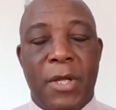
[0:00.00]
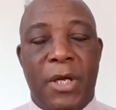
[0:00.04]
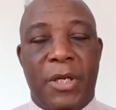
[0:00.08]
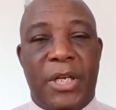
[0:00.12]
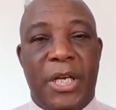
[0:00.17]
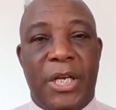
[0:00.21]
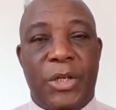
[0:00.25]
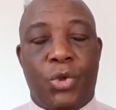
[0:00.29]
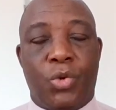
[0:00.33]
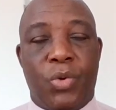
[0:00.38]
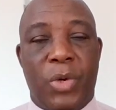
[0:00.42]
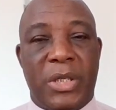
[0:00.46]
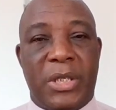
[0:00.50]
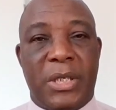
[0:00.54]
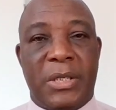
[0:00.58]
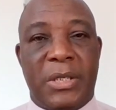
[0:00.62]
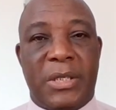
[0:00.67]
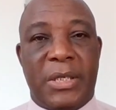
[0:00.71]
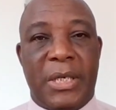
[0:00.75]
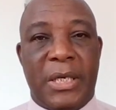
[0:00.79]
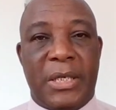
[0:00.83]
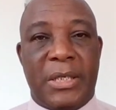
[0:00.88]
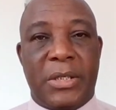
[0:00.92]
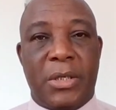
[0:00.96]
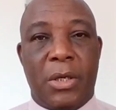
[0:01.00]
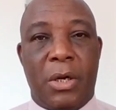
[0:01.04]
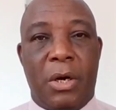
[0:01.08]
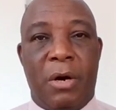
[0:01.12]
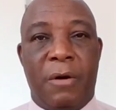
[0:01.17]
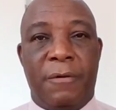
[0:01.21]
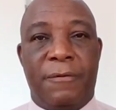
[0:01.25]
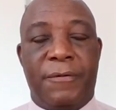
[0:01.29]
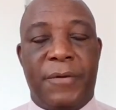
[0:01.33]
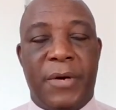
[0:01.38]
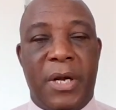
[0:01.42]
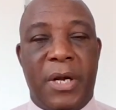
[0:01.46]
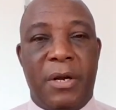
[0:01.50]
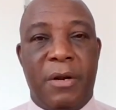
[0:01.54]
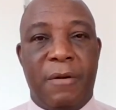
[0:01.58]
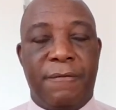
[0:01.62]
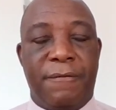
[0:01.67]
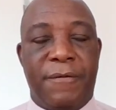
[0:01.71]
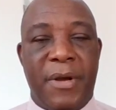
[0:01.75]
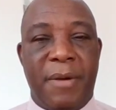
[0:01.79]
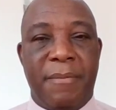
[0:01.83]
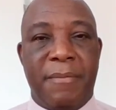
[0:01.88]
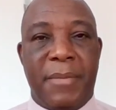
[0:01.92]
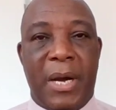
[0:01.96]
the 26th of
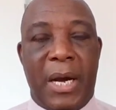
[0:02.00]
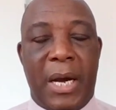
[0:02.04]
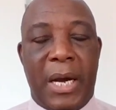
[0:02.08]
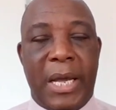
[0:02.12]
November.